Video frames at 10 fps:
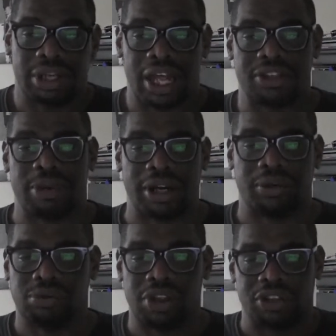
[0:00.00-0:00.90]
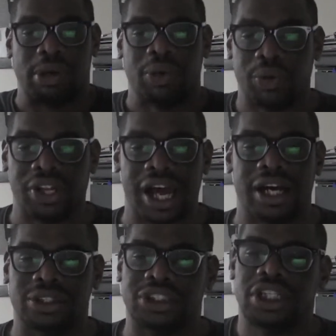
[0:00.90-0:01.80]
That's my
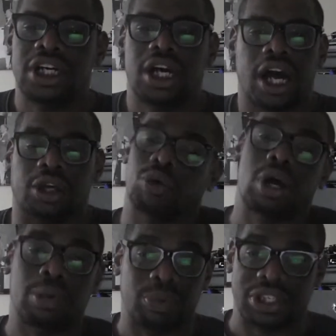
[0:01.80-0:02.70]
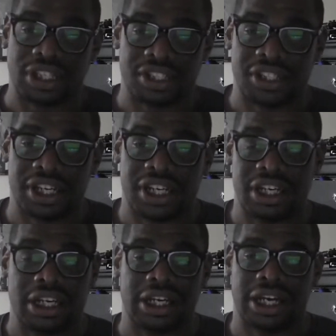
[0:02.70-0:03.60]
wheelhouse. I grew up with
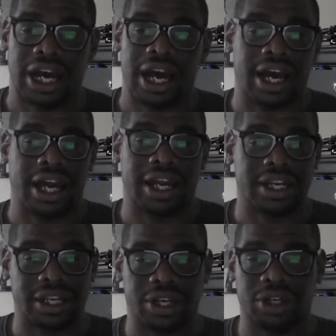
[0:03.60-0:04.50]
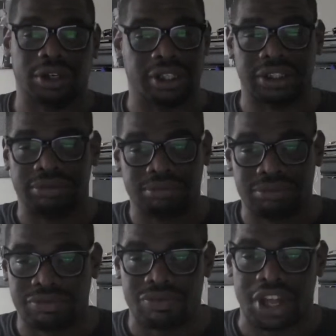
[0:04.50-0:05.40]
Disney.
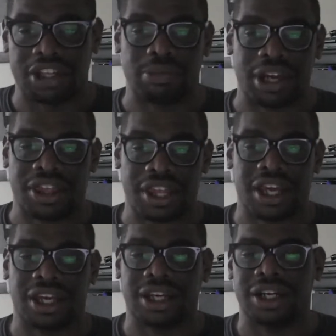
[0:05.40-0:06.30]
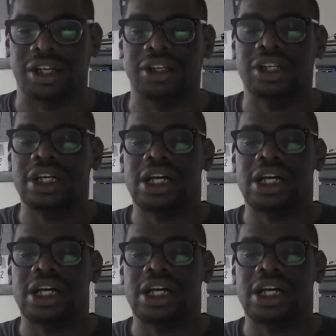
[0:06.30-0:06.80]
That's my thing, you know.